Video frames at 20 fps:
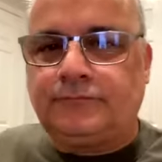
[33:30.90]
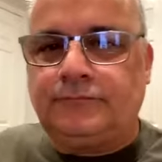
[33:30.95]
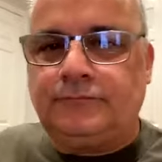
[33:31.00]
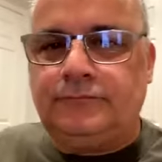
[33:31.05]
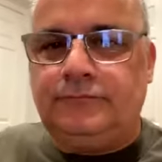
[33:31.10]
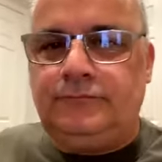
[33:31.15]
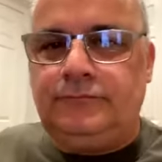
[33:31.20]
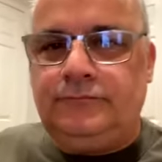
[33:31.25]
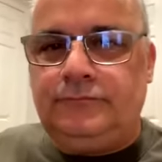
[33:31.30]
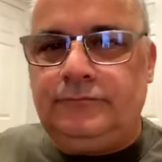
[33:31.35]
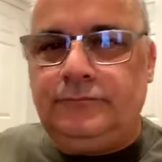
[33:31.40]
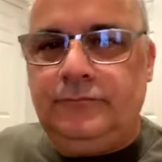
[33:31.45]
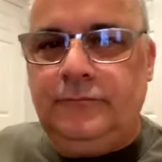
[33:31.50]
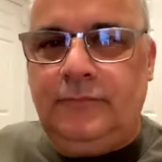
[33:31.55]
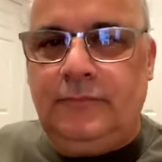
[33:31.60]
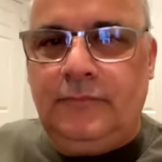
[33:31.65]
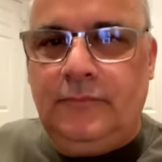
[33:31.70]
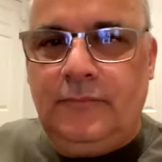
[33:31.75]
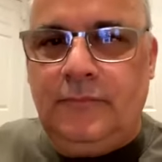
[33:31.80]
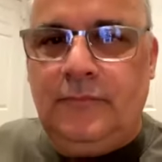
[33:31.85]

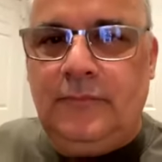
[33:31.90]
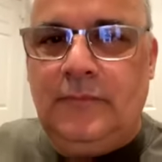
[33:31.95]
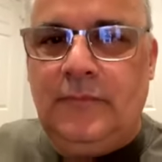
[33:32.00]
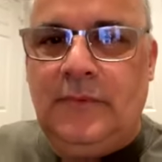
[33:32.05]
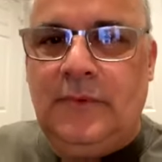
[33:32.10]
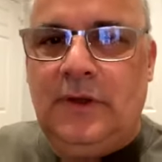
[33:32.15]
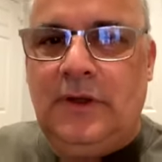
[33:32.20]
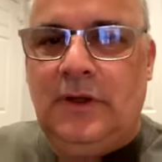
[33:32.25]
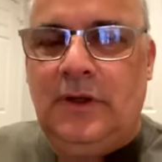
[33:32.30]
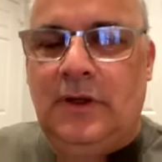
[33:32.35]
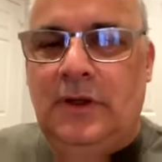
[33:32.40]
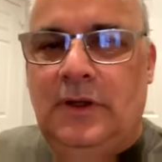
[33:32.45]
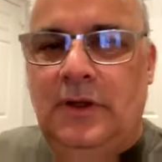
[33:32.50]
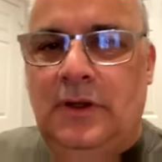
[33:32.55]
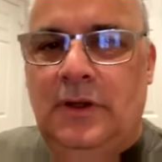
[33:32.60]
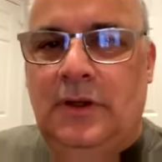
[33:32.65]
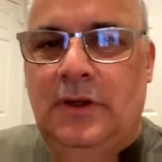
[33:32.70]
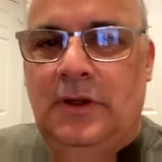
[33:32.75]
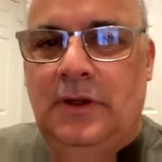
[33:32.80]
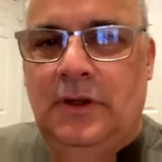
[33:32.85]

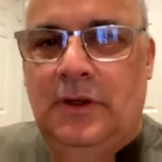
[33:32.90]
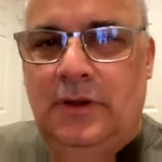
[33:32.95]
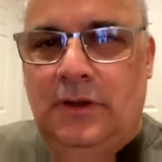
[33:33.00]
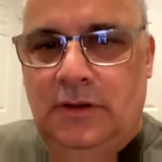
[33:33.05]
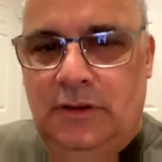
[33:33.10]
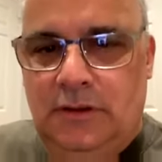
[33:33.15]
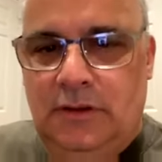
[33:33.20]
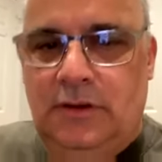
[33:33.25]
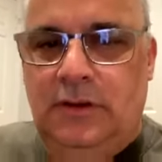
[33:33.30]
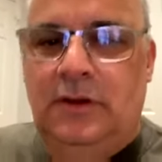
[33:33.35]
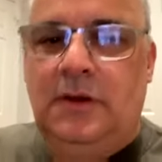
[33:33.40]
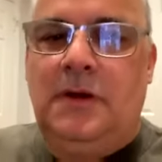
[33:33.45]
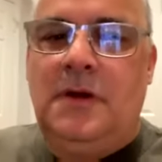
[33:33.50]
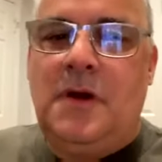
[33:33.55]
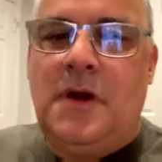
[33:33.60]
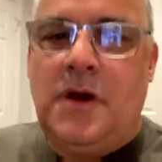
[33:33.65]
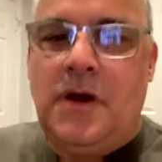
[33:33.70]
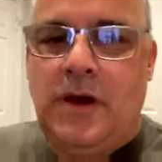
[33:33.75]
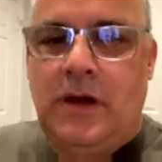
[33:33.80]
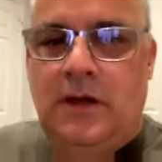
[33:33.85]

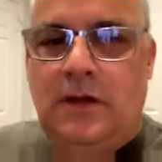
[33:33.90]
(silent)